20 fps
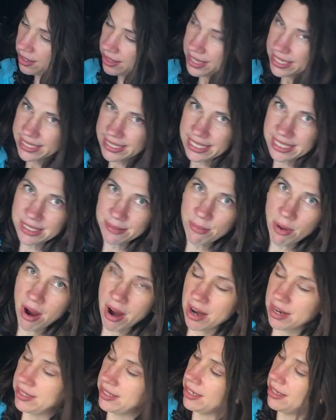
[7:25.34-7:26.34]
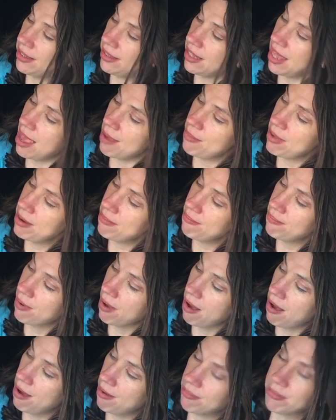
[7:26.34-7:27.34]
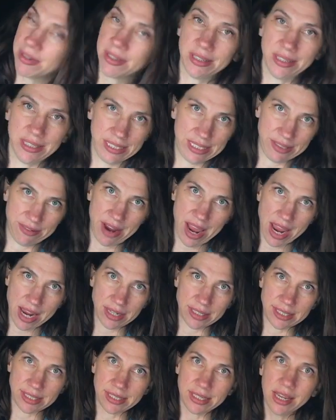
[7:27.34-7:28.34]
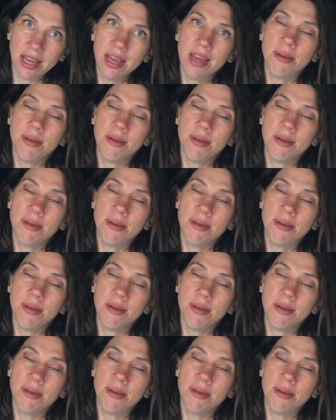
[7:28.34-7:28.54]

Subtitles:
This is marked lemon balm glycerite,